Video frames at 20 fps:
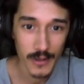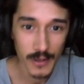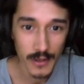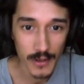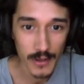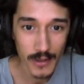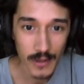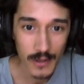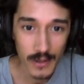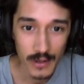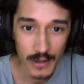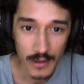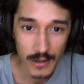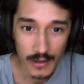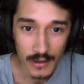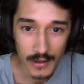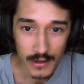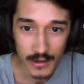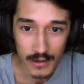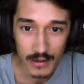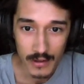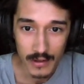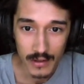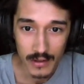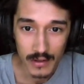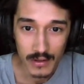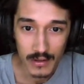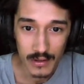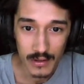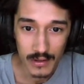
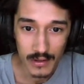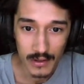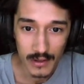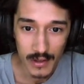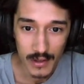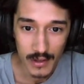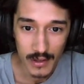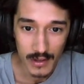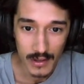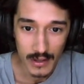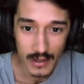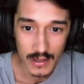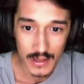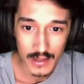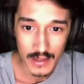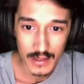Nobody speaks.